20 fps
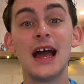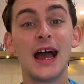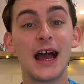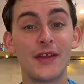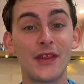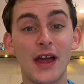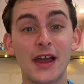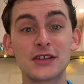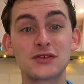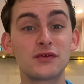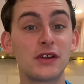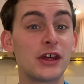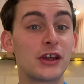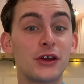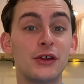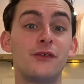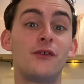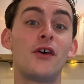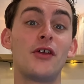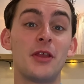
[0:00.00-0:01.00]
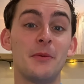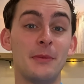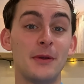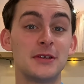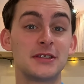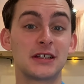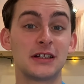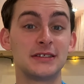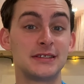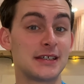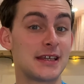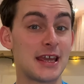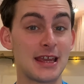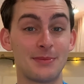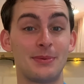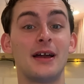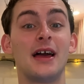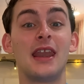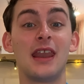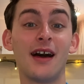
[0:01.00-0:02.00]
and that is really good for the musical to
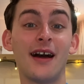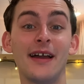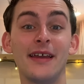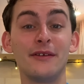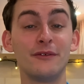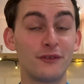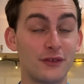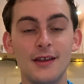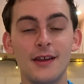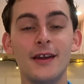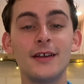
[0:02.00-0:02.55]
keep it alive.